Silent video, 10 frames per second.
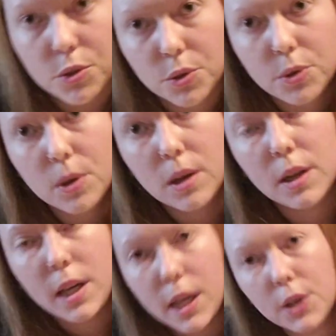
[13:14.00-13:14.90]
you
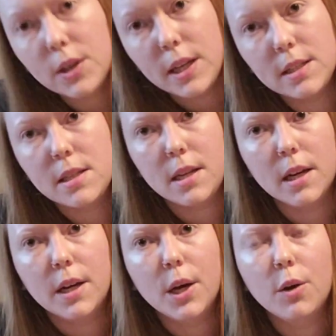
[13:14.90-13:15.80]
a good
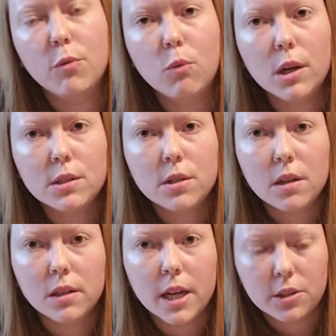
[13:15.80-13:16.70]
idea of what to
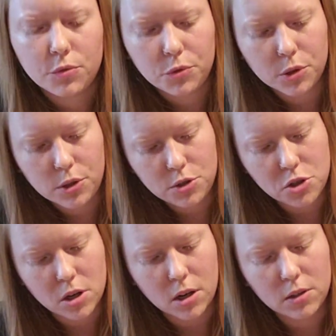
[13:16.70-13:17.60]
collect for your
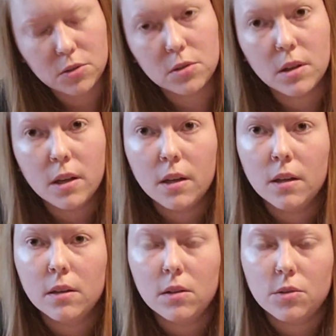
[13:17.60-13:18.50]
jars.
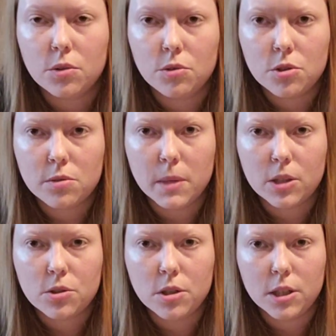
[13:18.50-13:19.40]
So just make
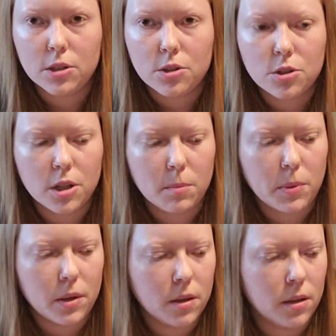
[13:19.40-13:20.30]
sure on your trip
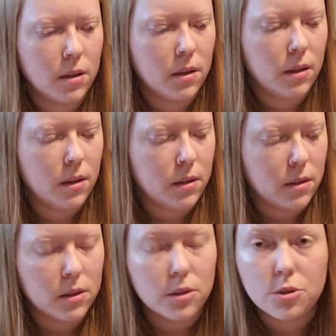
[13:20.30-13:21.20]

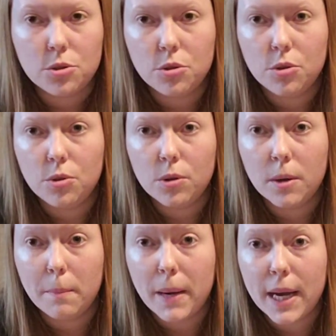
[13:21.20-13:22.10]
to
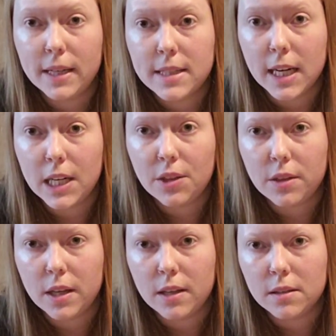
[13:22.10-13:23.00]
buy tiny
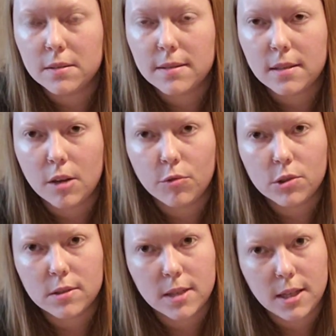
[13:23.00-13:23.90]
things, save
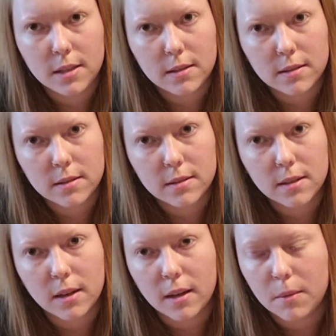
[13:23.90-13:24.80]
receipts,
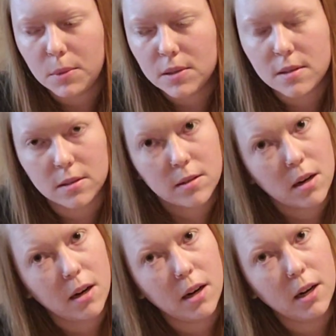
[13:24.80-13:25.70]
business
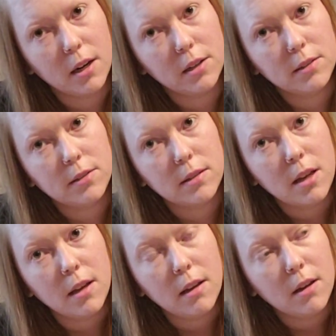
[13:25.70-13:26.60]
cards,
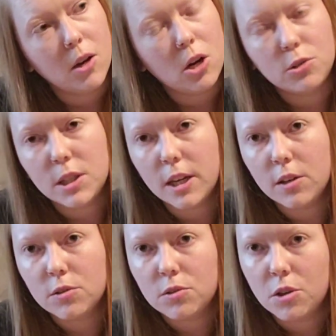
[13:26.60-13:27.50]

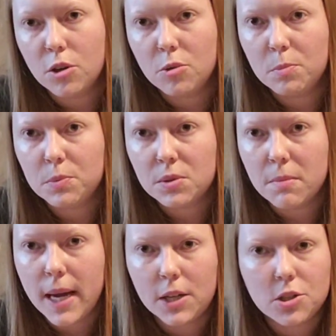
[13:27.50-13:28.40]
hotel soaps,
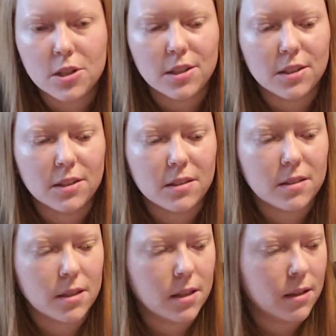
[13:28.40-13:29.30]

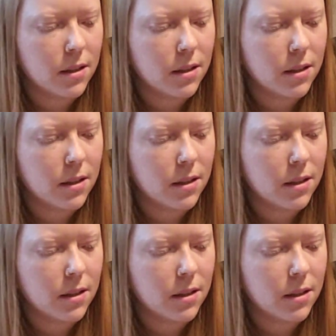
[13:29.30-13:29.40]
matches,